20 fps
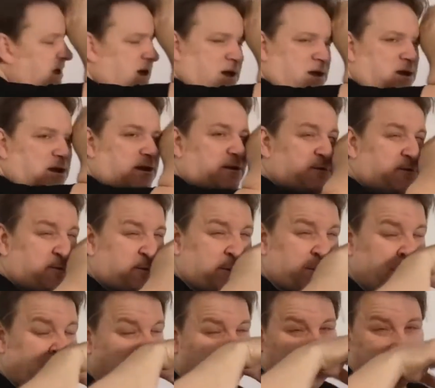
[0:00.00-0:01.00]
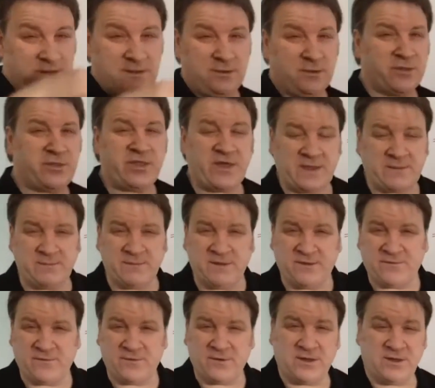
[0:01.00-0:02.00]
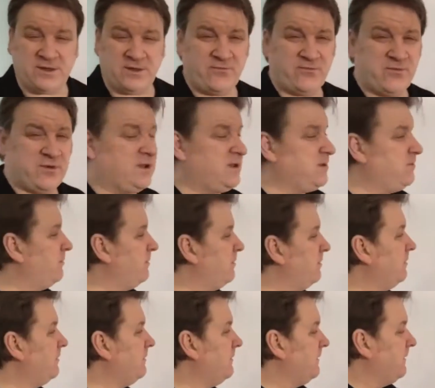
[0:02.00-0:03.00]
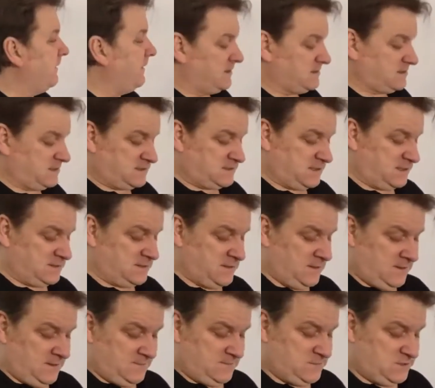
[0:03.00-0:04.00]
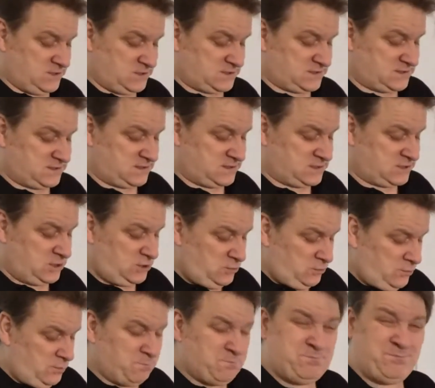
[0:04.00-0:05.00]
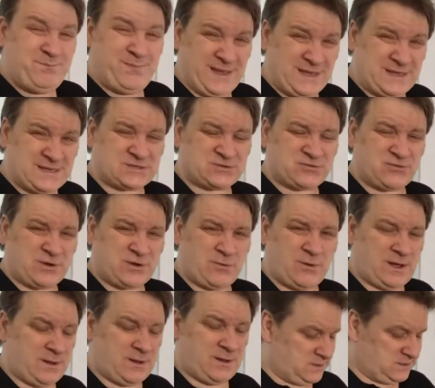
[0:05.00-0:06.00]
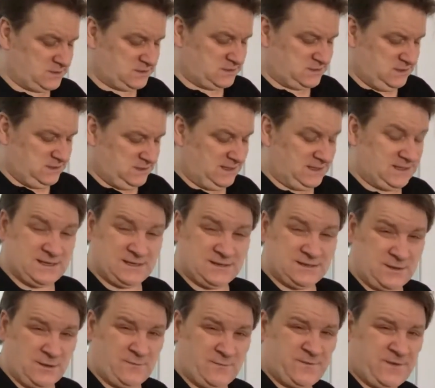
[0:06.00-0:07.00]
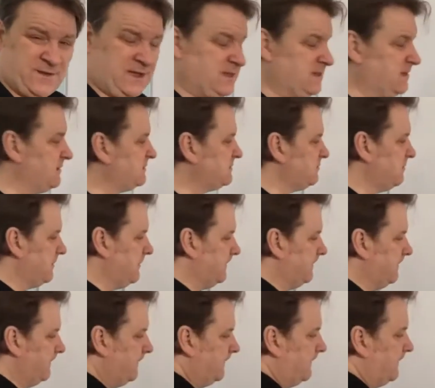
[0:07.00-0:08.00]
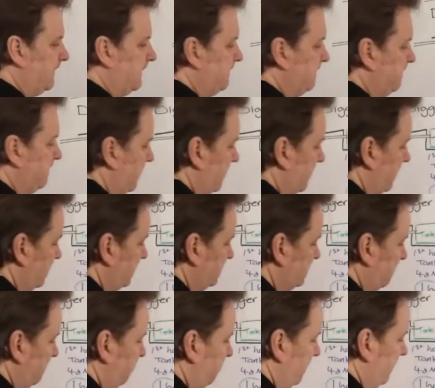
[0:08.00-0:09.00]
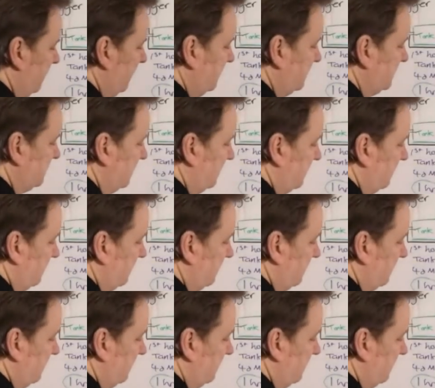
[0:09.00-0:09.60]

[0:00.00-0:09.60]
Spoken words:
enough. You'll thank me for it. You really will. As I said, just the two biggest requirements you need, and don't forget this, right, is a bullet